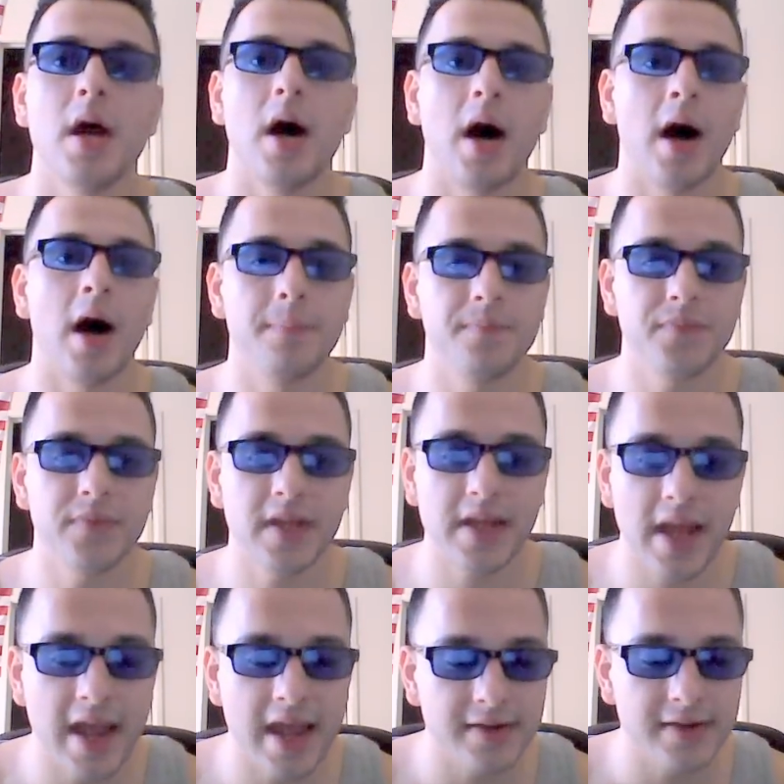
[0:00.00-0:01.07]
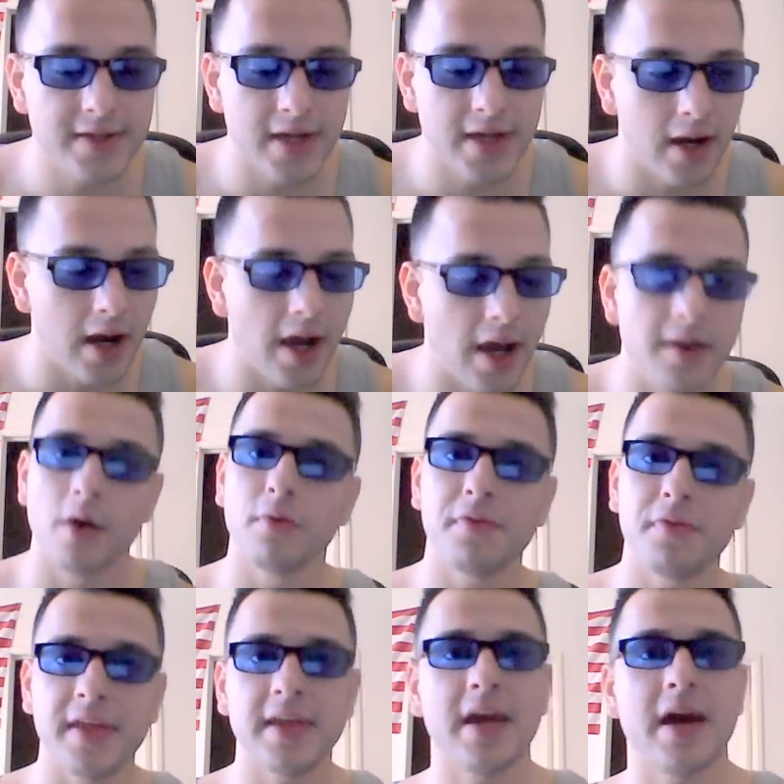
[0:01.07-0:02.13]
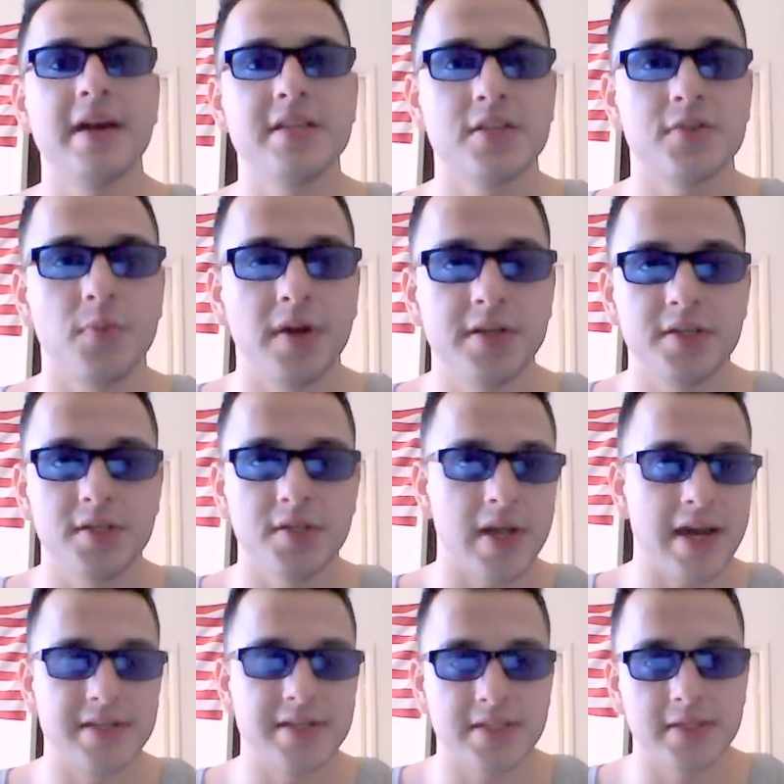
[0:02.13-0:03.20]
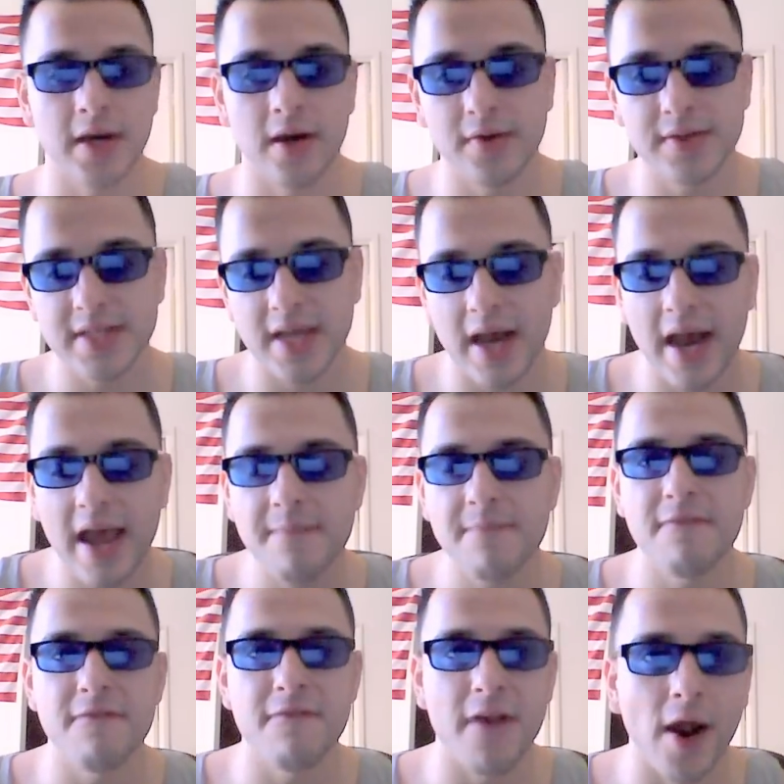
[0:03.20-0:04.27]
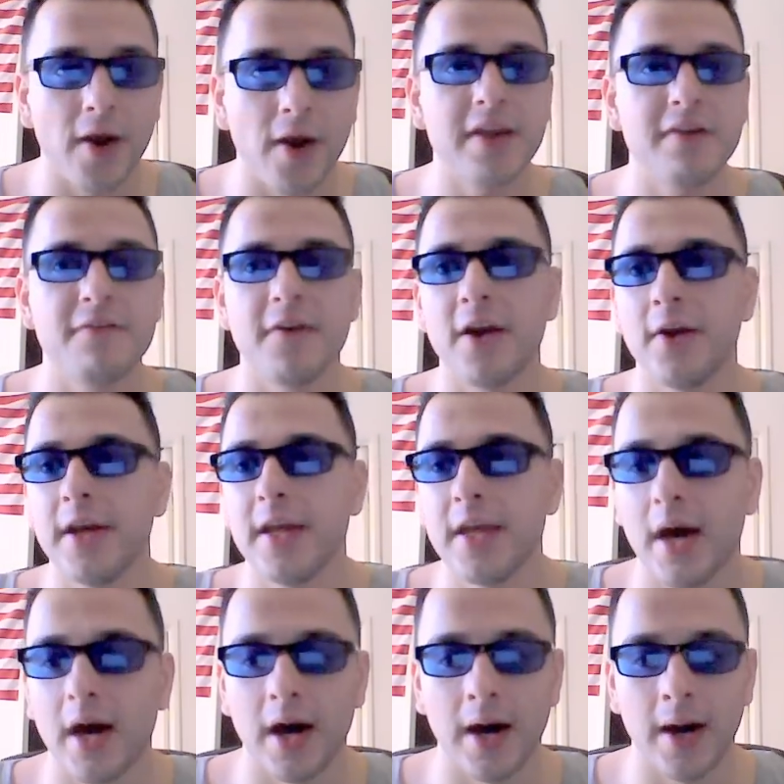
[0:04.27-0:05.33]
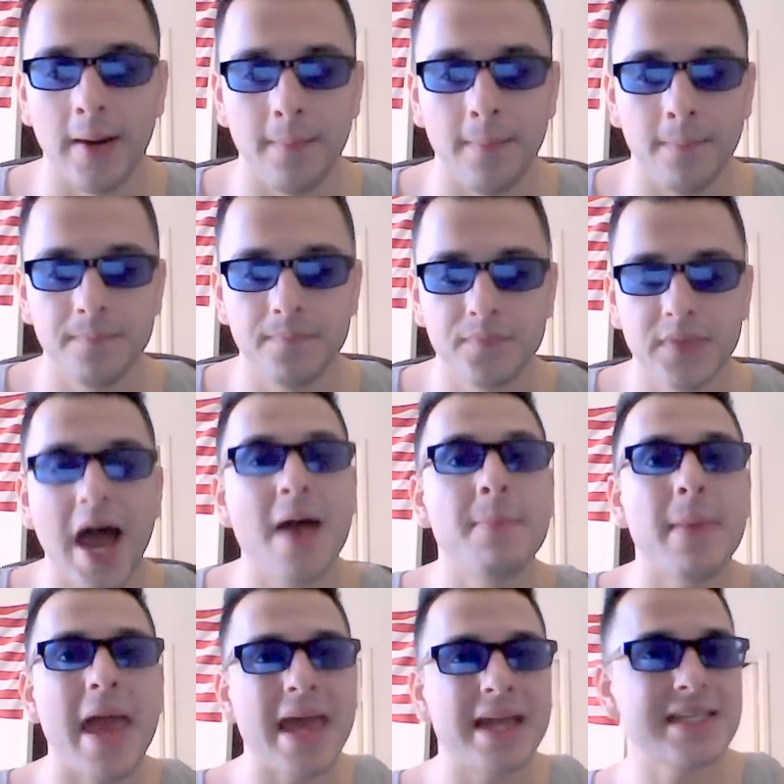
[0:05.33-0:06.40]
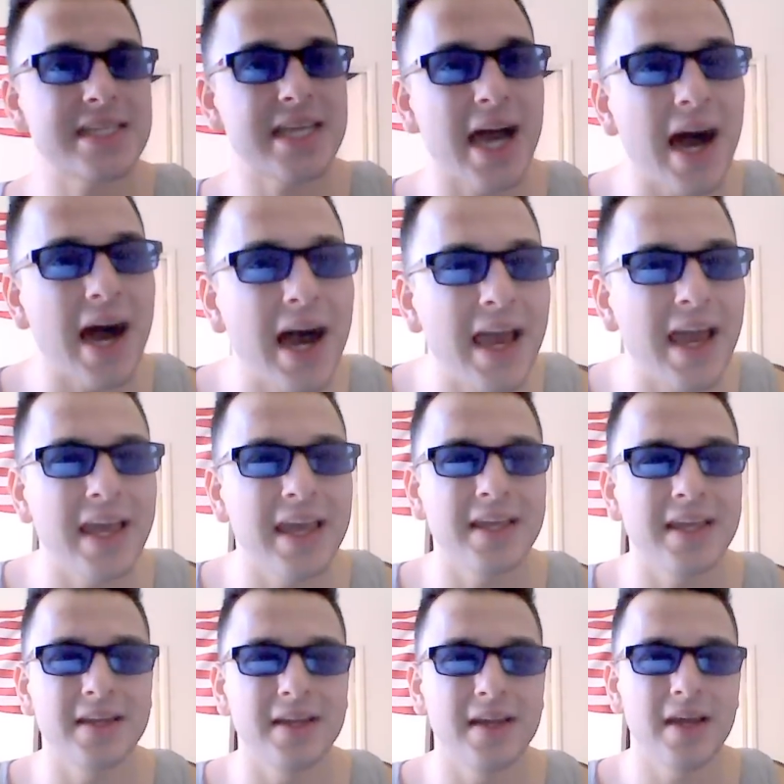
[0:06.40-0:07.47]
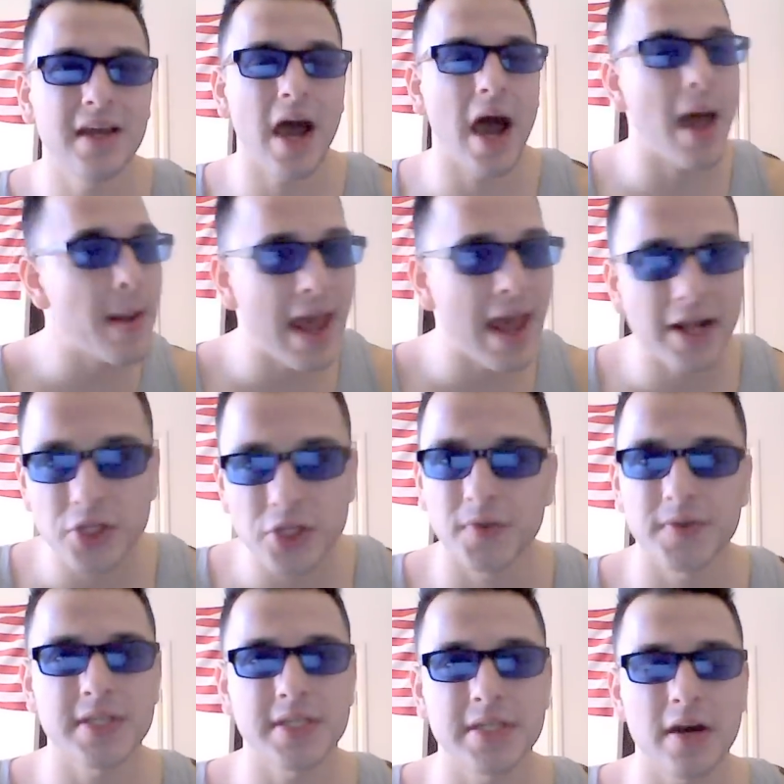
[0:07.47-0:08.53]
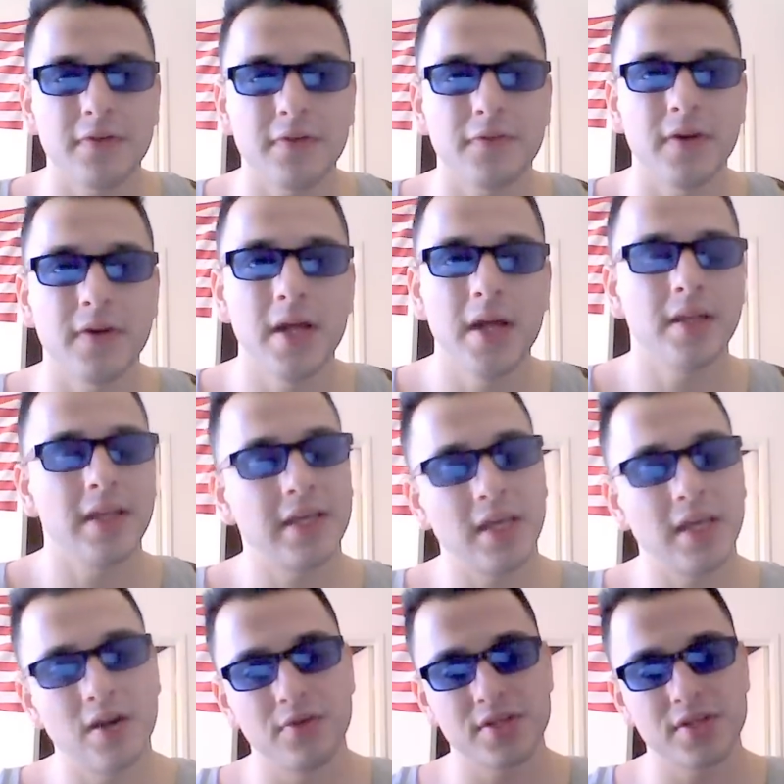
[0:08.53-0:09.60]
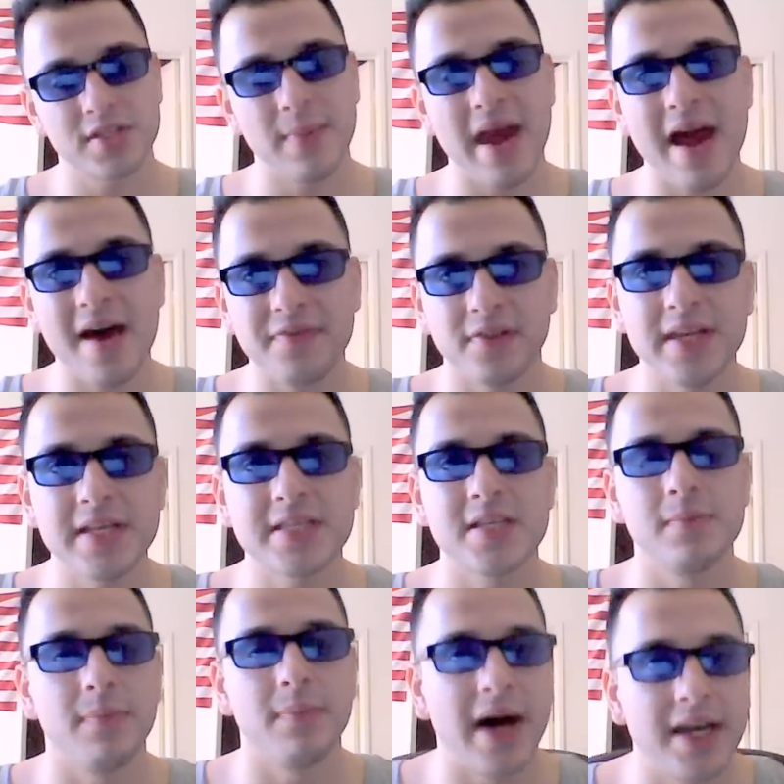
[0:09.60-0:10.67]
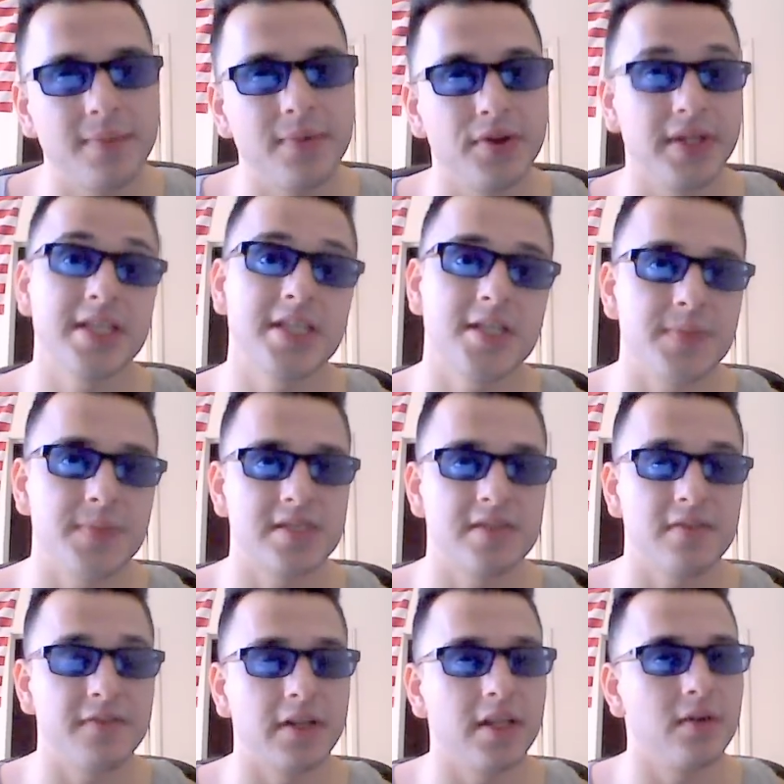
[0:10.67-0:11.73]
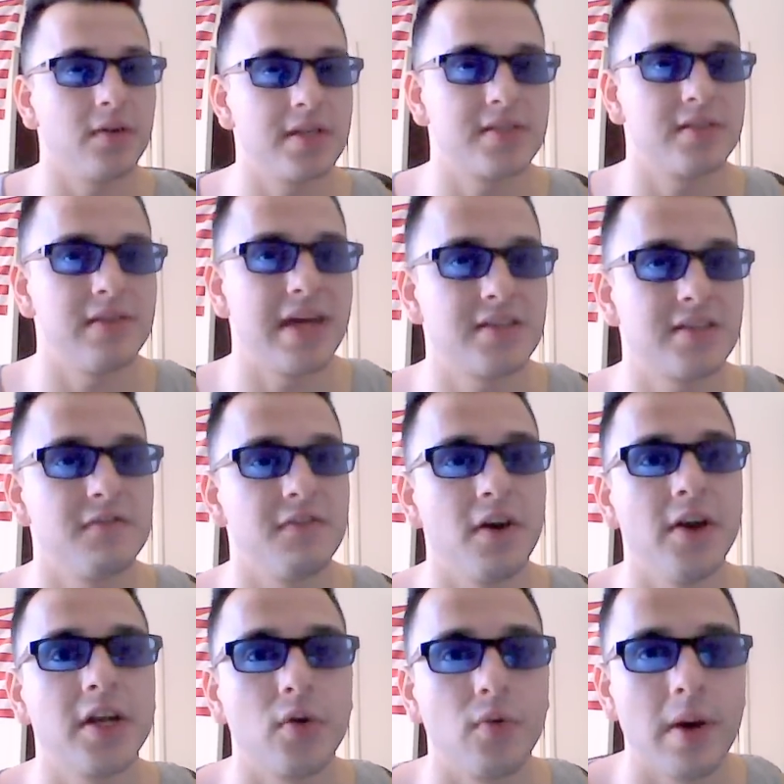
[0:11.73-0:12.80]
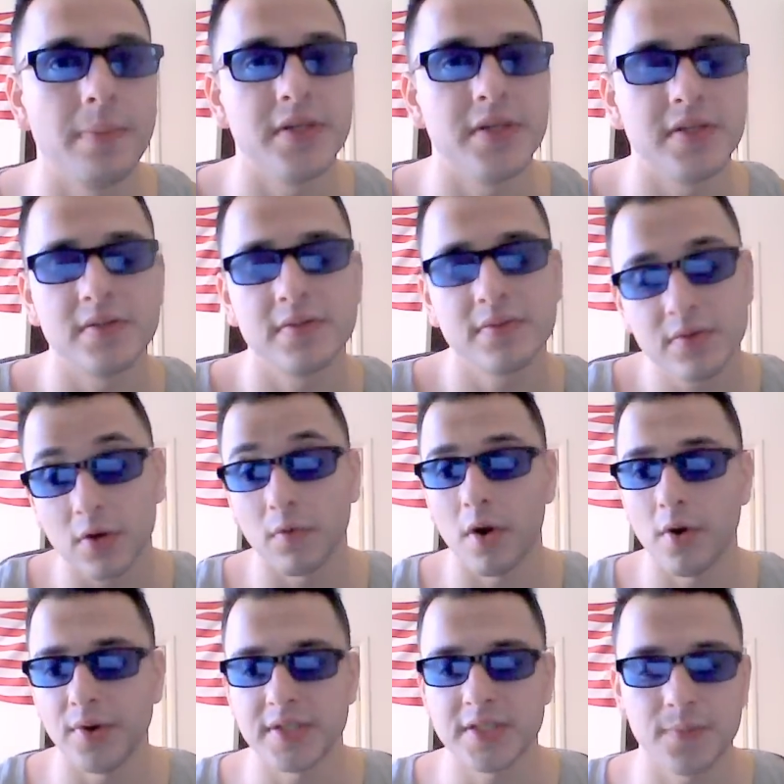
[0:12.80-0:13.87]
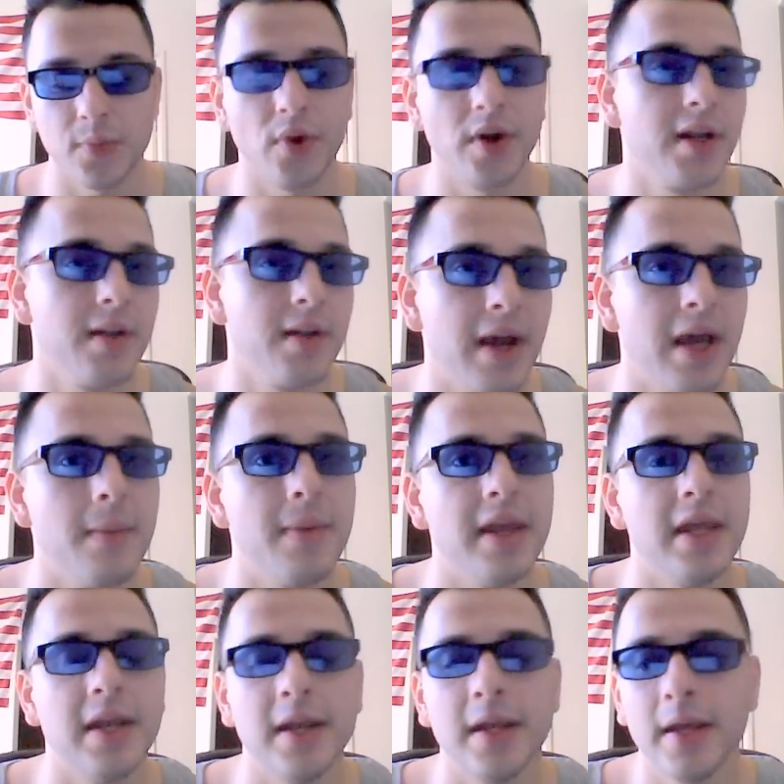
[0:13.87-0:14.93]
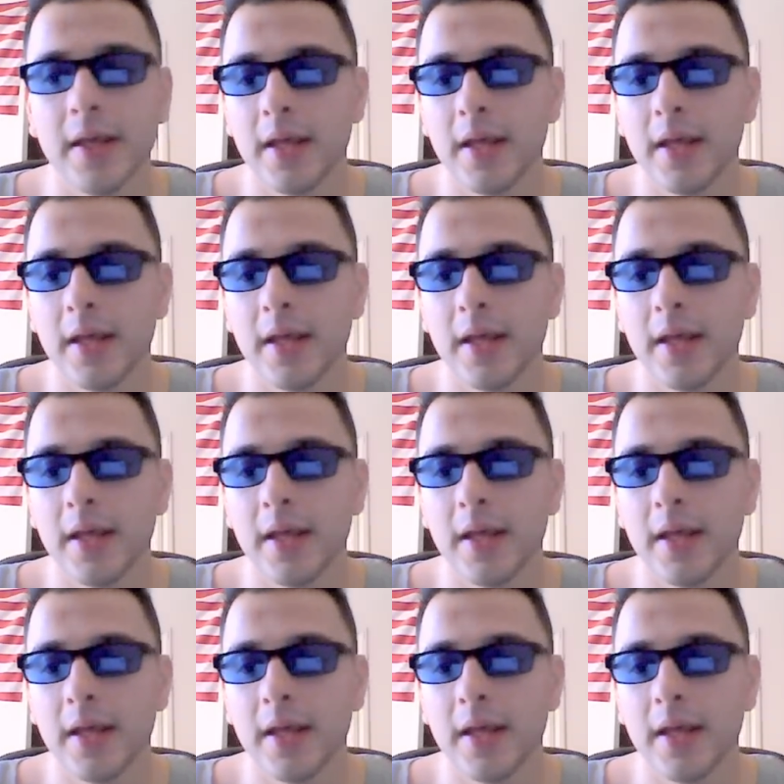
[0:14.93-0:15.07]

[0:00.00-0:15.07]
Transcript: And another thing I just wanted you guys to know is that I am very, very, I'm anti-unnatural stuff. Like, there's some athletes in bodybuilding specifically, because that's a very corroded sport, in my opinion,